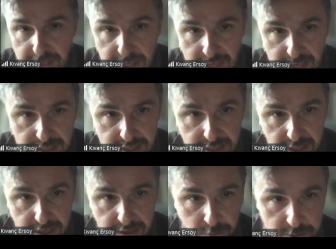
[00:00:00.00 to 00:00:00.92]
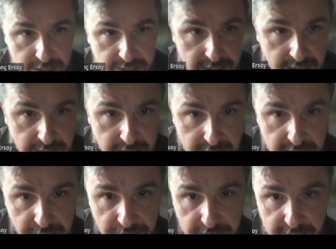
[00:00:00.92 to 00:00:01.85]
And for that reason, it is
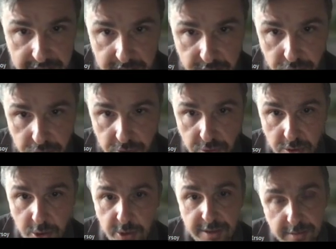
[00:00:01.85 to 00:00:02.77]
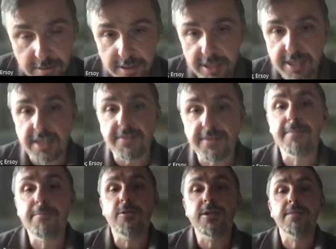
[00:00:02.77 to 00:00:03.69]
difficult to, or it is even
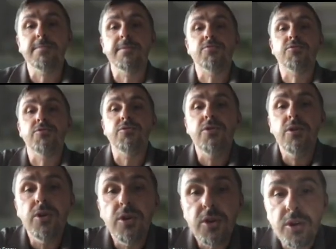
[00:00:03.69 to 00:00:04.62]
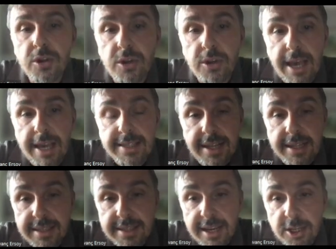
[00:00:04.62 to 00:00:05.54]
impossible to
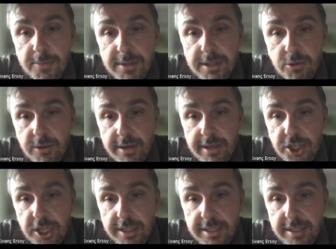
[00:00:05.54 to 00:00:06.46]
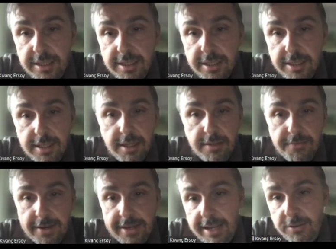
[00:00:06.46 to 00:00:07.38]
extend this argument to a general
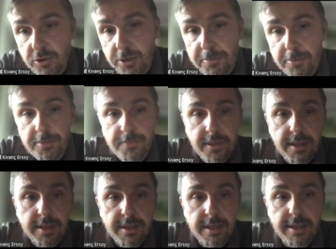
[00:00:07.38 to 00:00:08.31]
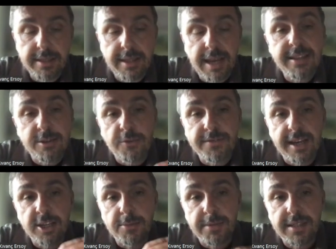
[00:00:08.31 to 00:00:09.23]
finite group. Neither of the
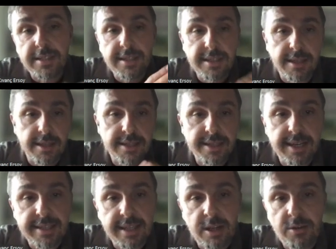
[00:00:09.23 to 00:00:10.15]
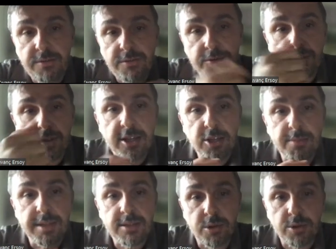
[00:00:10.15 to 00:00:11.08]
arguments is Kresanov's
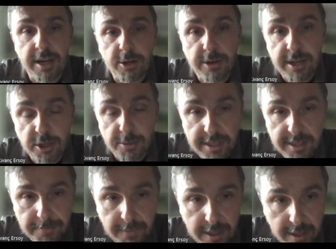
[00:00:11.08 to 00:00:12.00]
argument or our argument.